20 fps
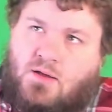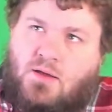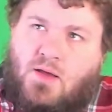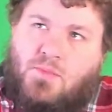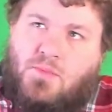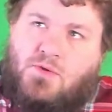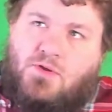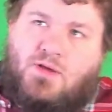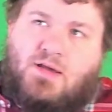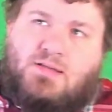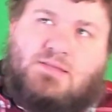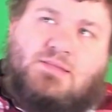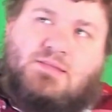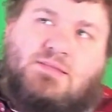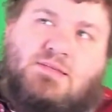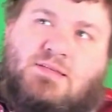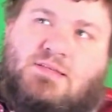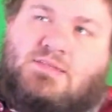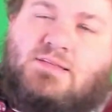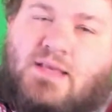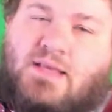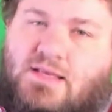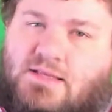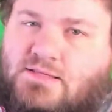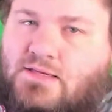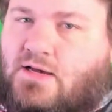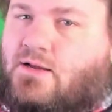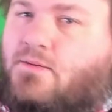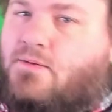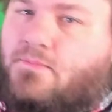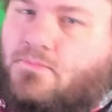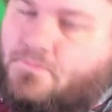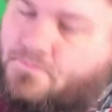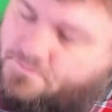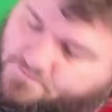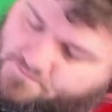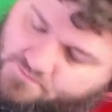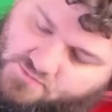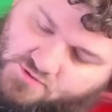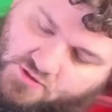I mean, you guys can see the stains on them.
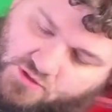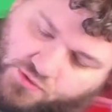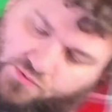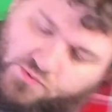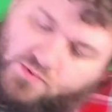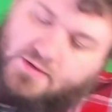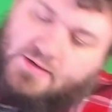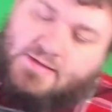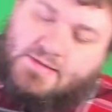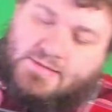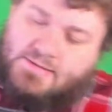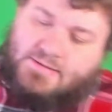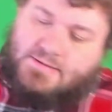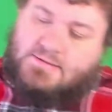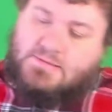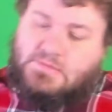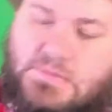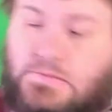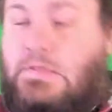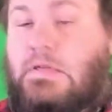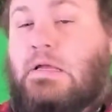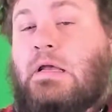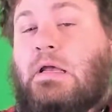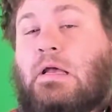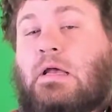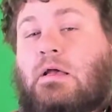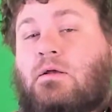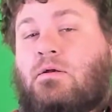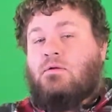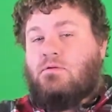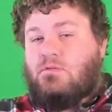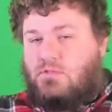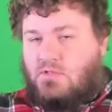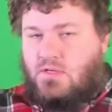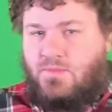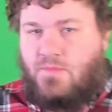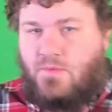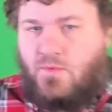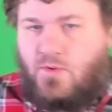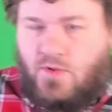So, yeah. It's
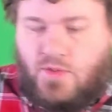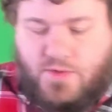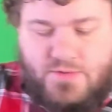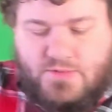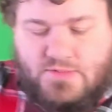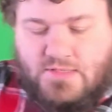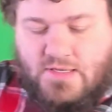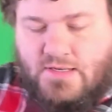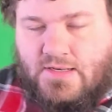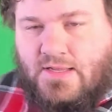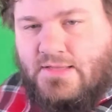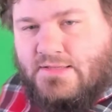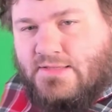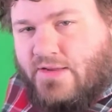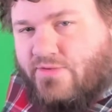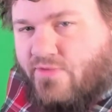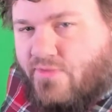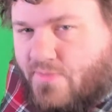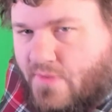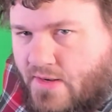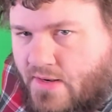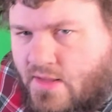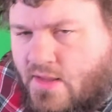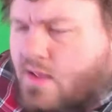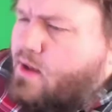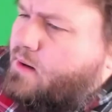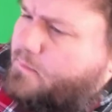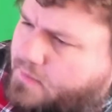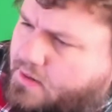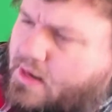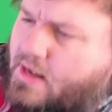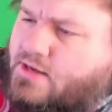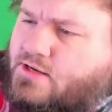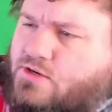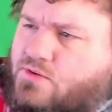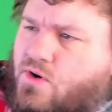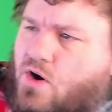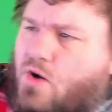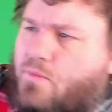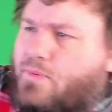going to be one of those Sundays, everybody. But I
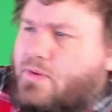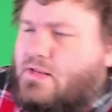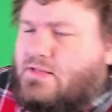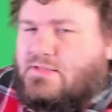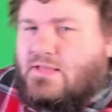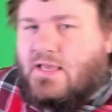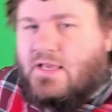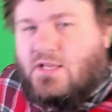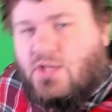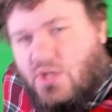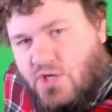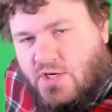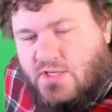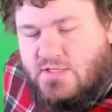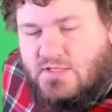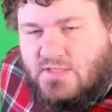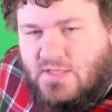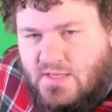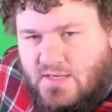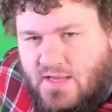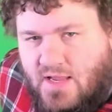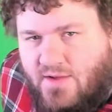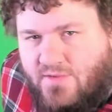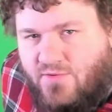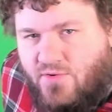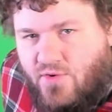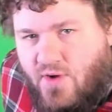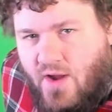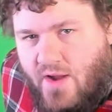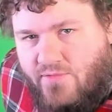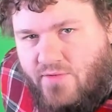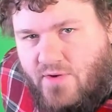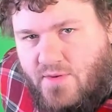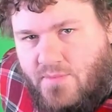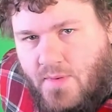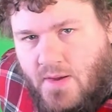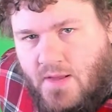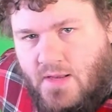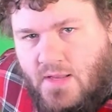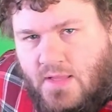do hope it is a good Sunday for
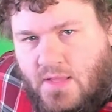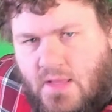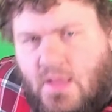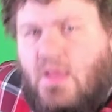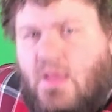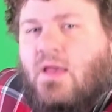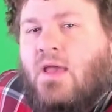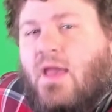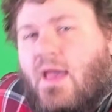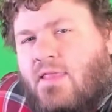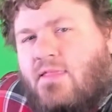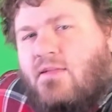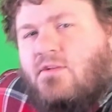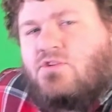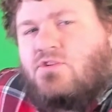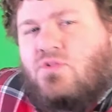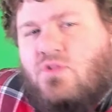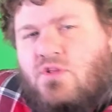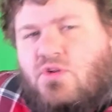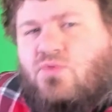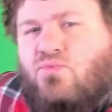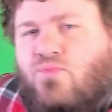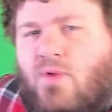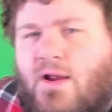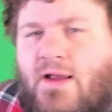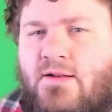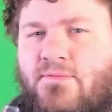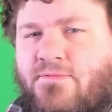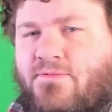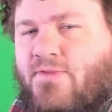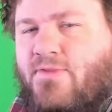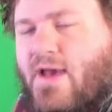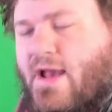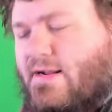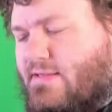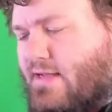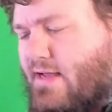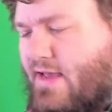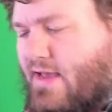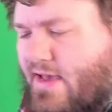everybody. And there's a little random
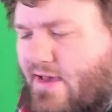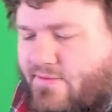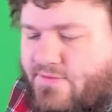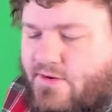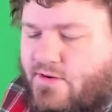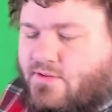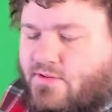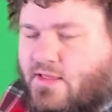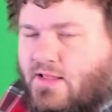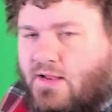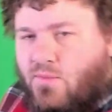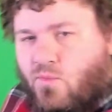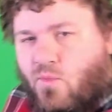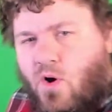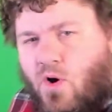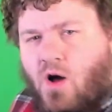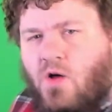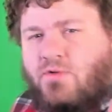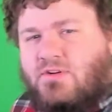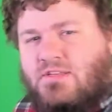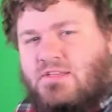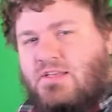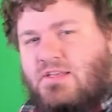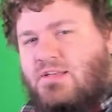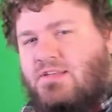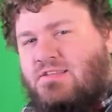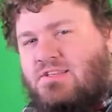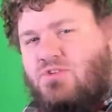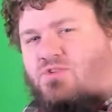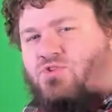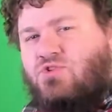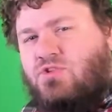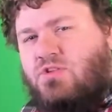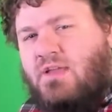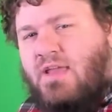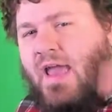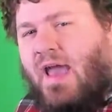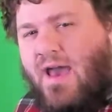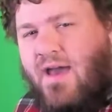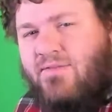fact I have here that walruses
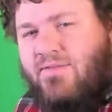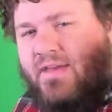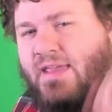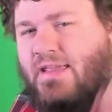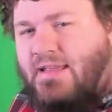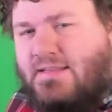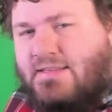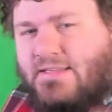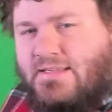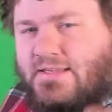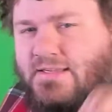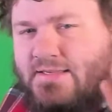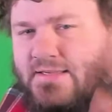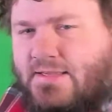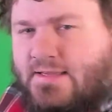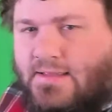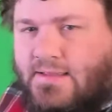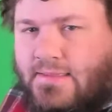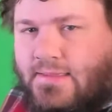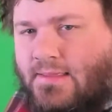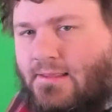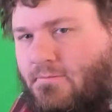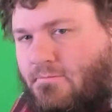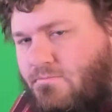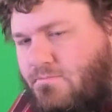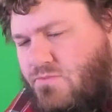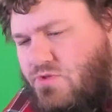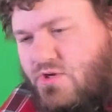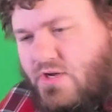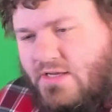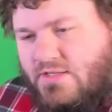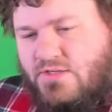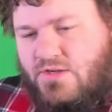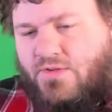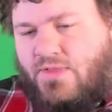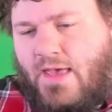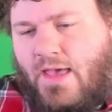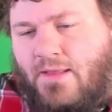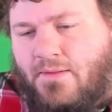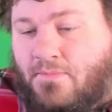usually have 18 teeth. Did you guys know
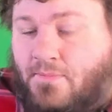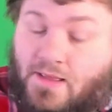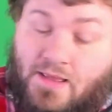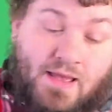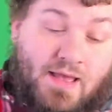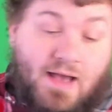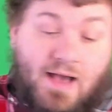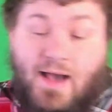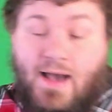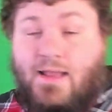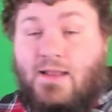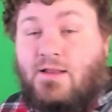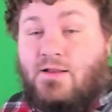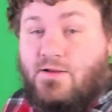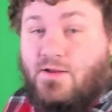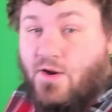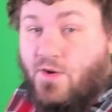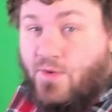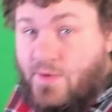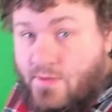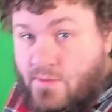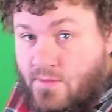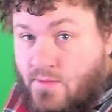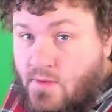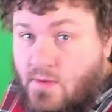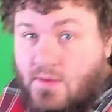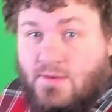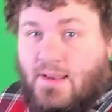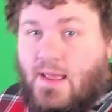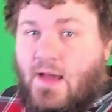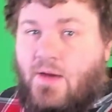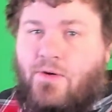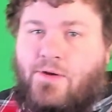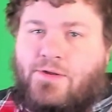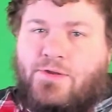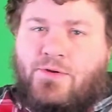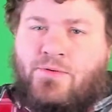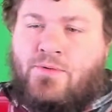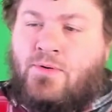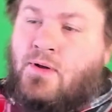that? I didn't know it. Now I
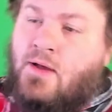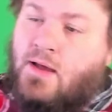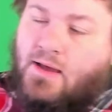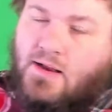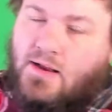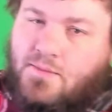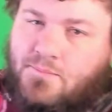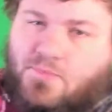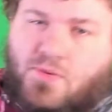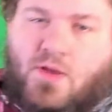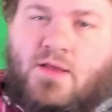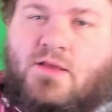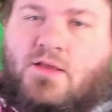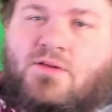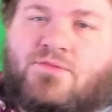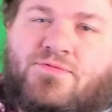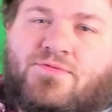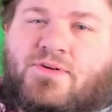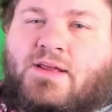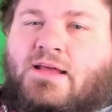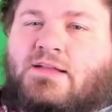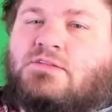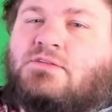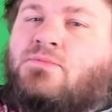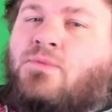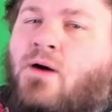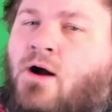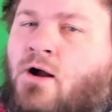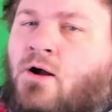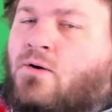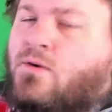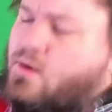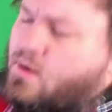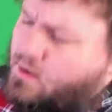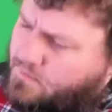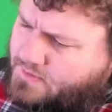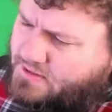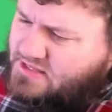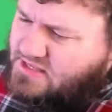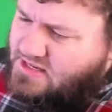do. And I'm probably going to forget tomorrow.
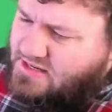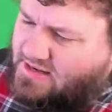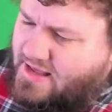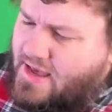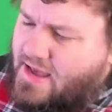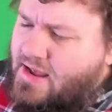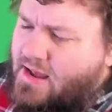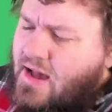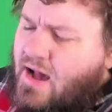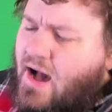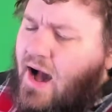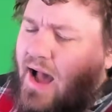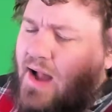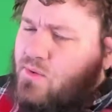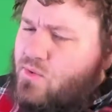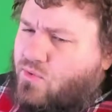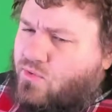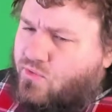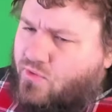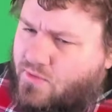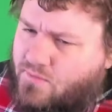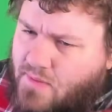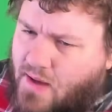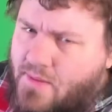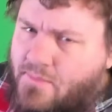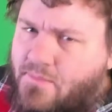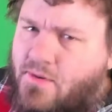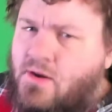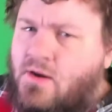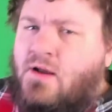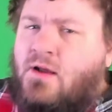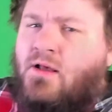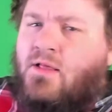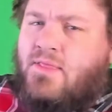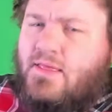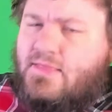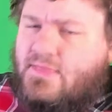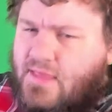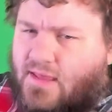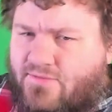But today, I will remember
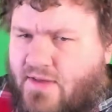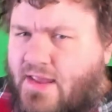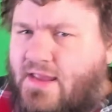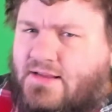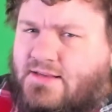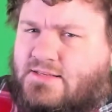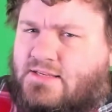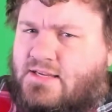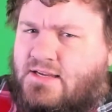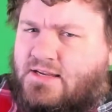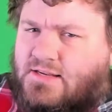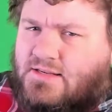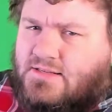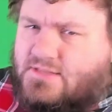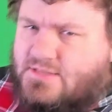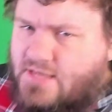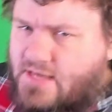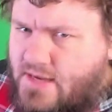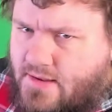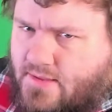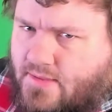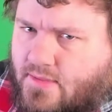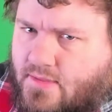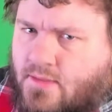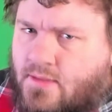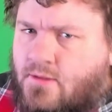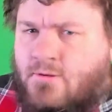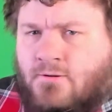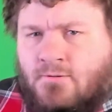that they have 18 teeth.